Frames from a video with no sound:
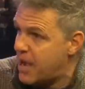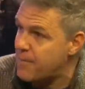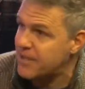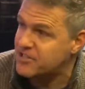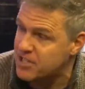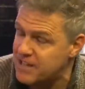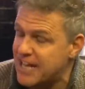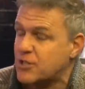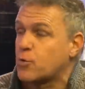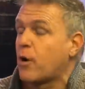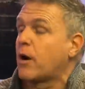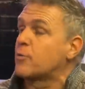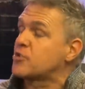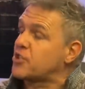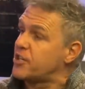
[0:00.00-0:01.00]
comments, and that's
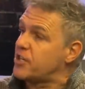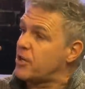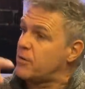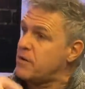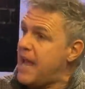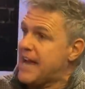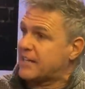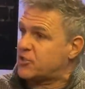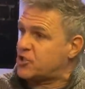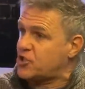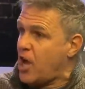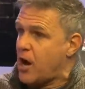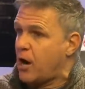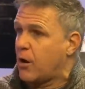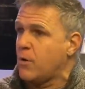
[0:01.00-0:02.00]
where I was going to go next.
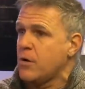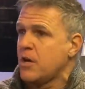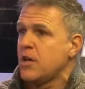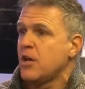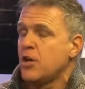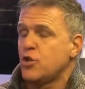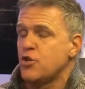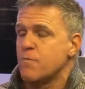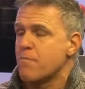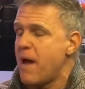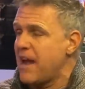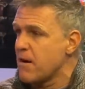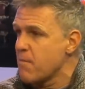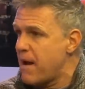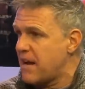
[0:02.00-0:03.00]
So you
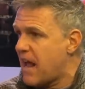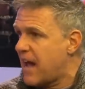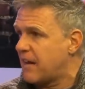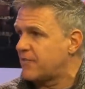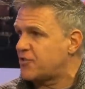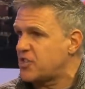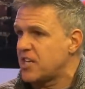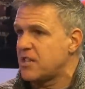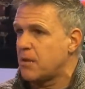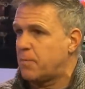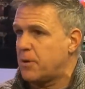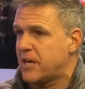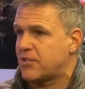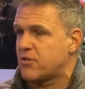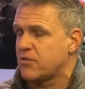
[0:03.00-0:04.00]
may or may not have seen the
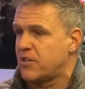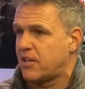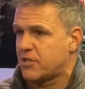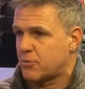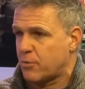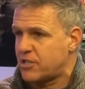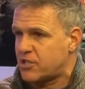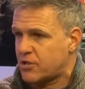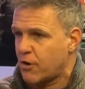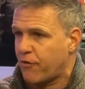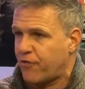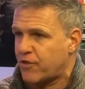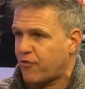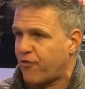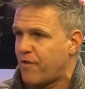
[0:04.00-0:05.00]
picture that has
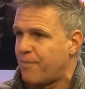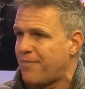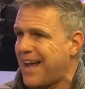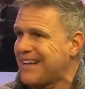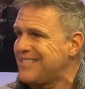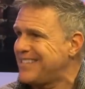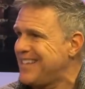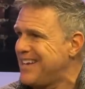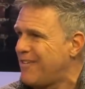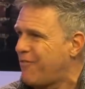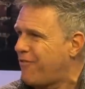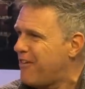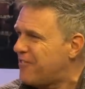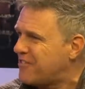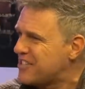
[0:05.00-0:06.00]
resurfaced from
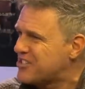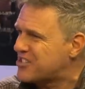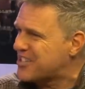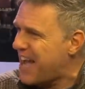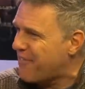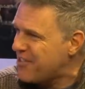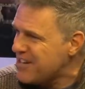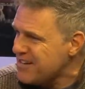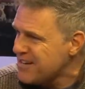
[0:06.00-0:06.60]
1957.